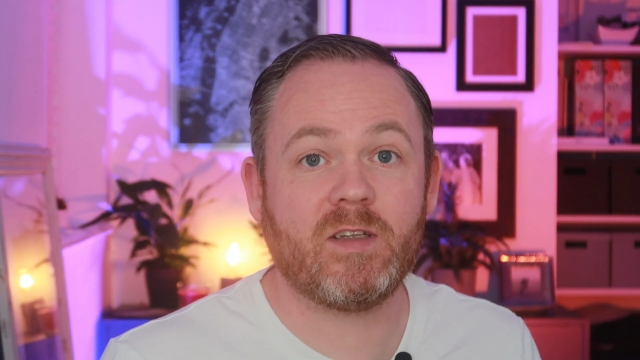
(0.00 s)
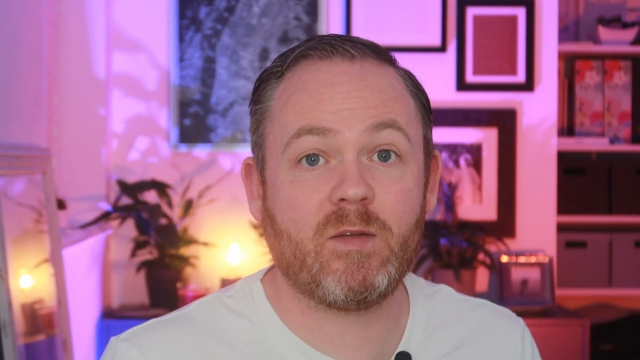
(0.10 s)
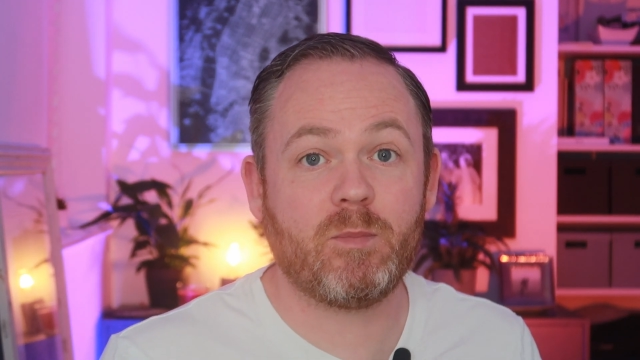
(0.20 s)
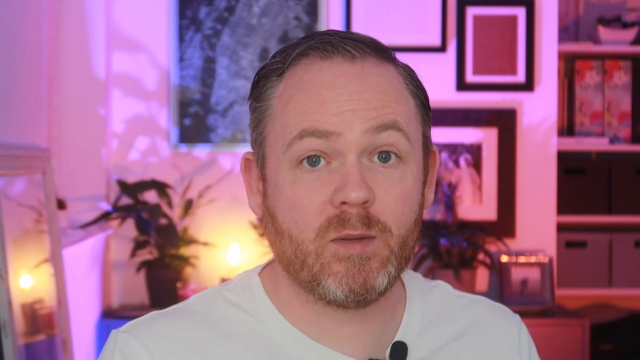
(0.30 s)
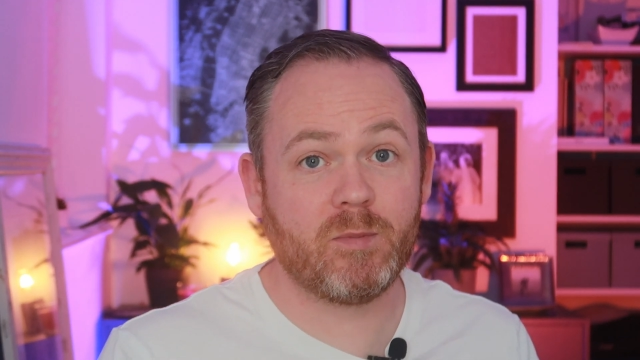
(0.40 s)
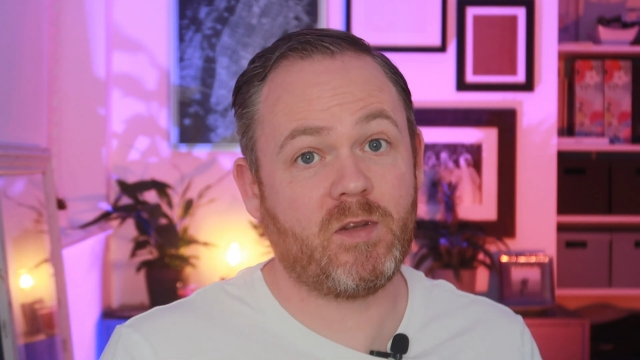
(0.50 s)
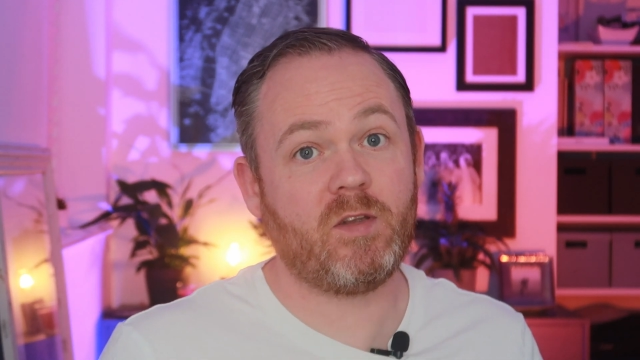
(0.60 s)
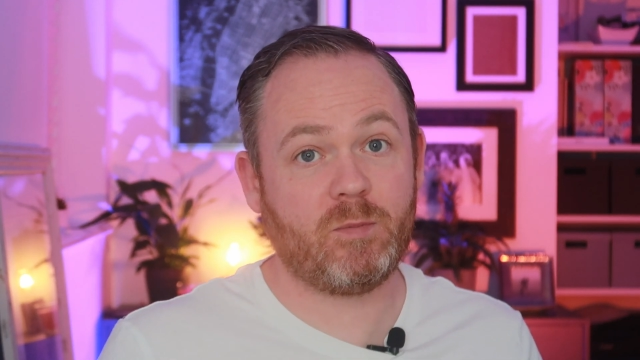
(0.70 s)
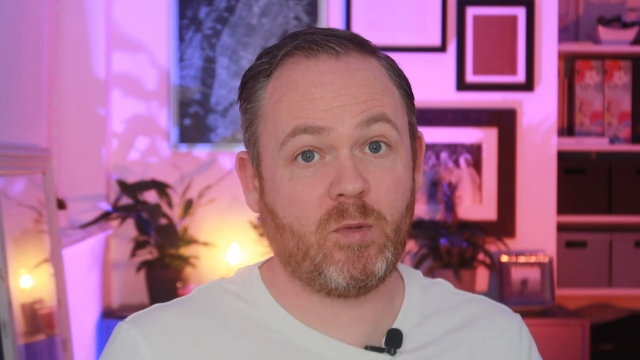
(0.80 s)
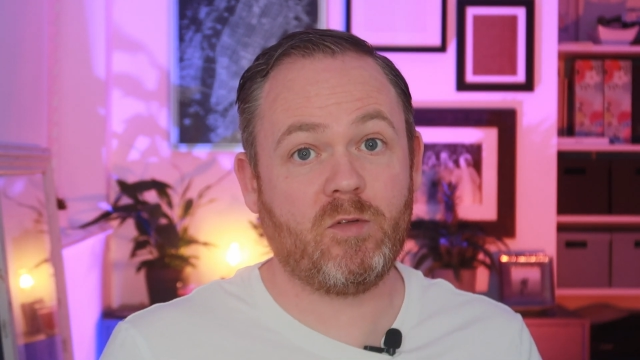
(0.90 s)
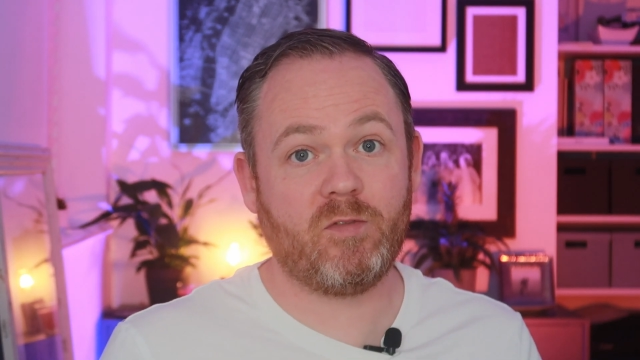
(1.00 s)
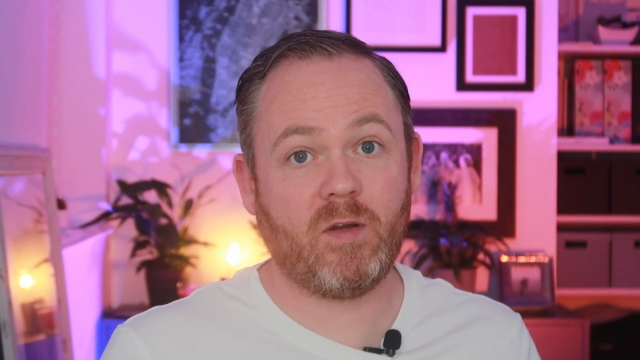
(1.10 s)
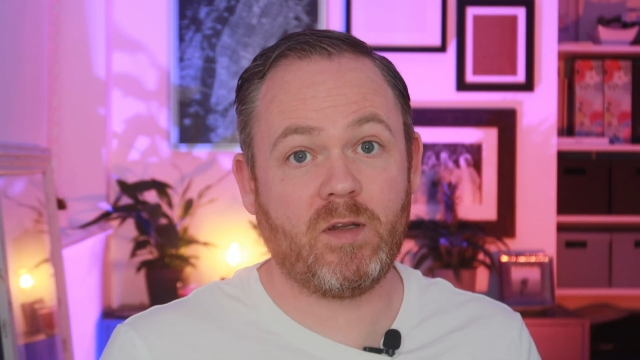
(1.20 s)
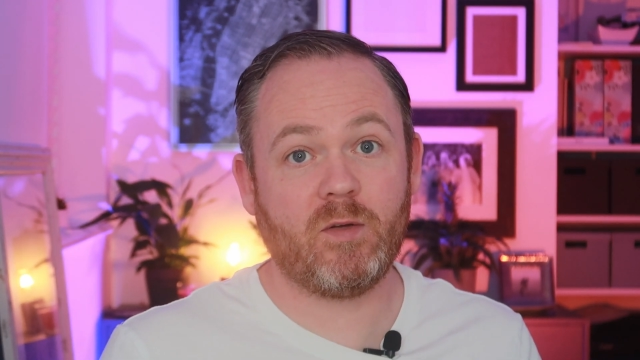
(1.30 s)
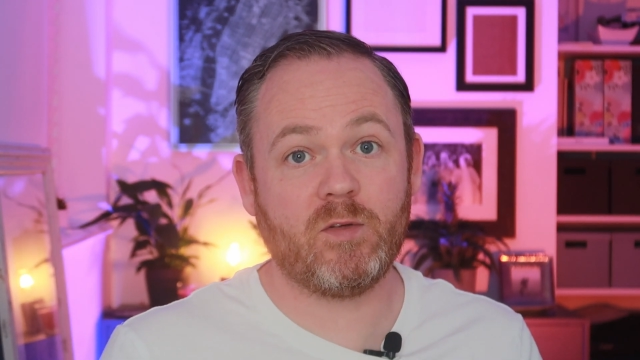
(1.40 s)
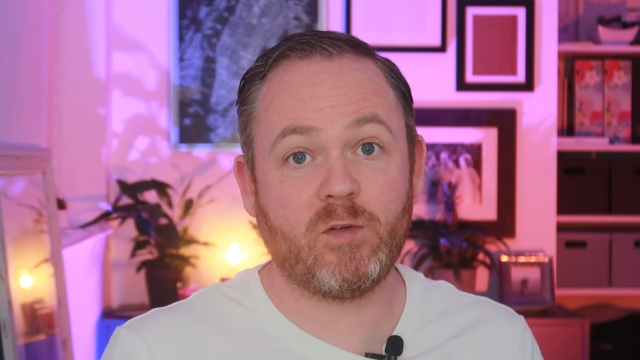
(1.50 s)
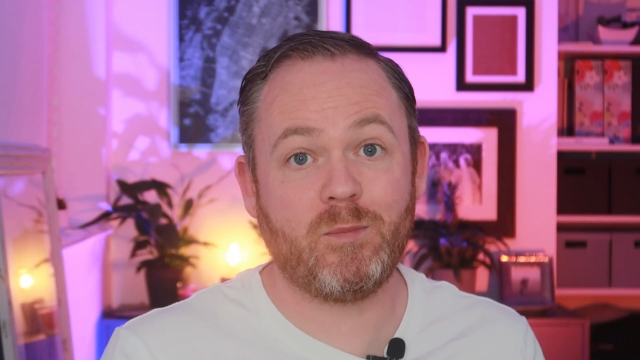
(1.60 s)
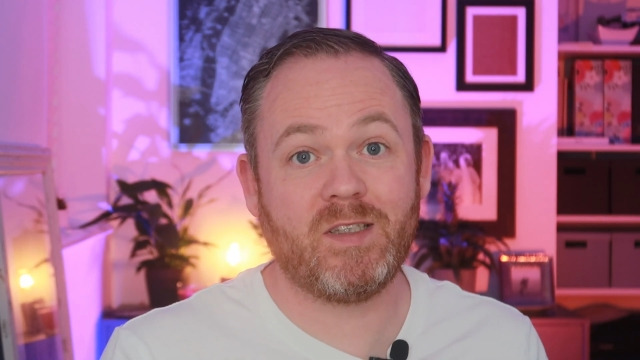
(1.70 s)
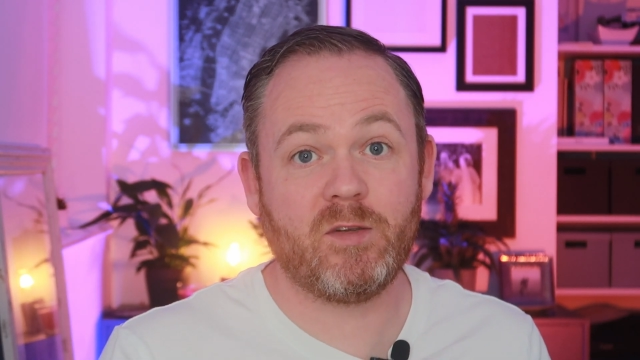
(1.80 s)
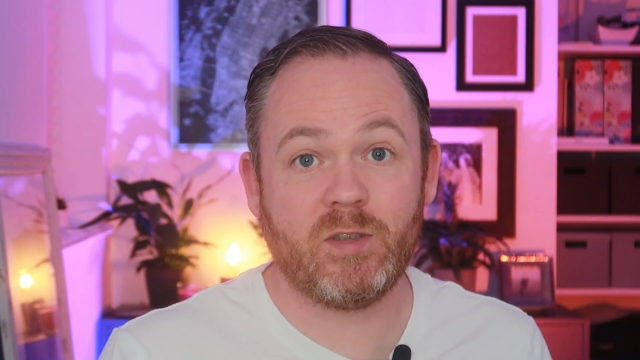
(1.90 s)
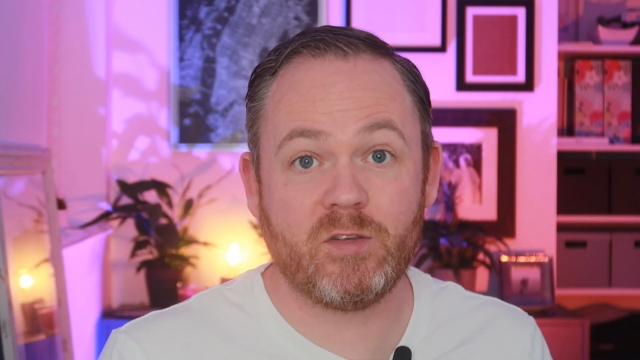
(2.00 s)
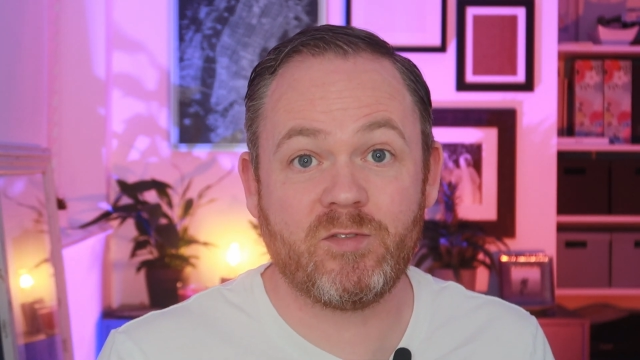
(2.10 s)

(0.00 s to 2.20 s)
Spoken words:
Now, the purpose of this portfolio is for me to reach